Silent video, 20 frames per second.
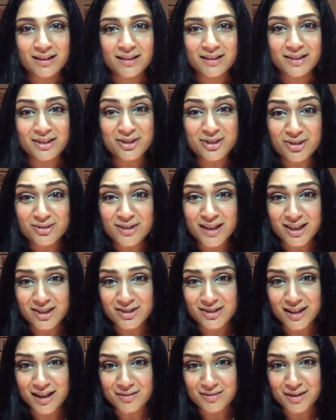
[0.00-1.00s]
You don't
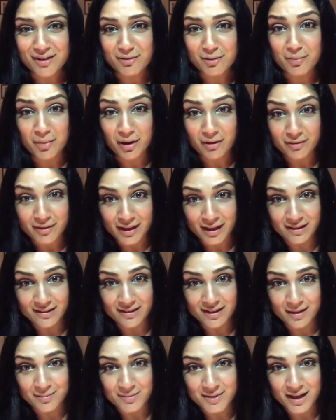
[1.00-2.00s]
actually have to have a pelvic
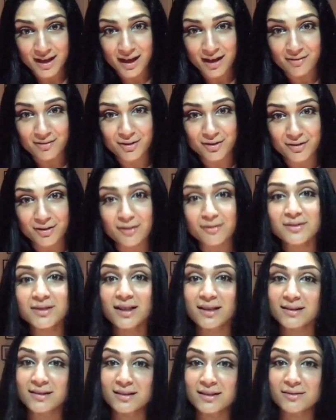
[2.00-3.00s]
exam to have yourself
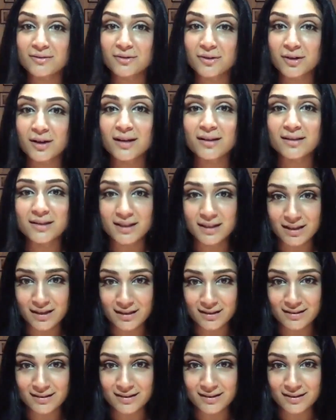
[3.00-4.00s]
tested for
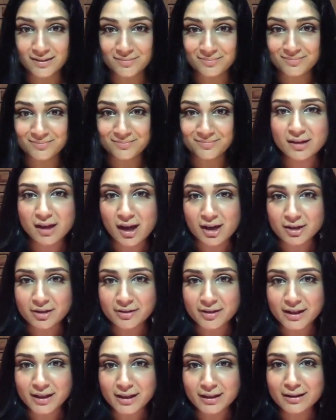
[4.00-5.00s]
STDs.
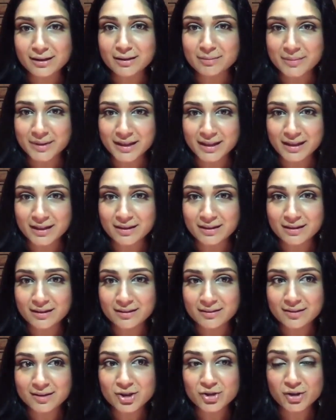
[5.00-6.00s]
Gonorrhea, chlamydia,
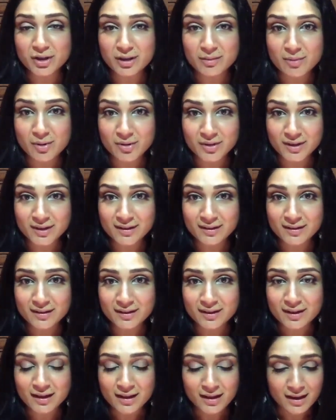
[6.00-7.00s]
trichomonas,
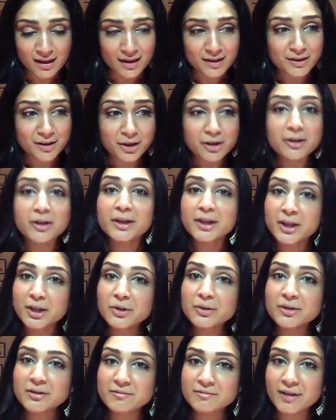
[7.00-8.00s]
they're
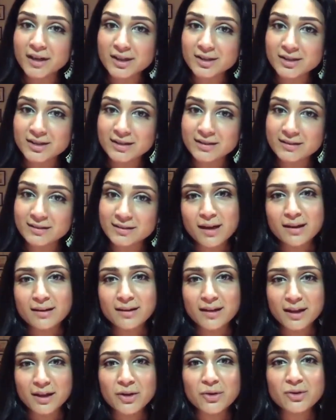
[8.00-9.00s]
acute infections. They
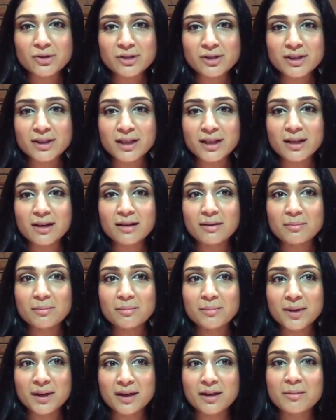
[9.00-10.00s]
usually
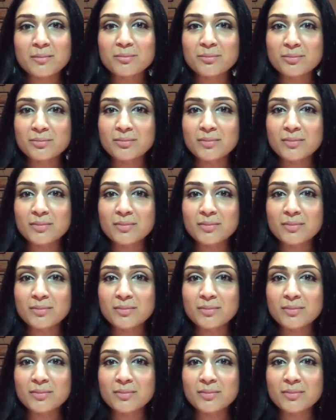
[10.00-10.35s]
become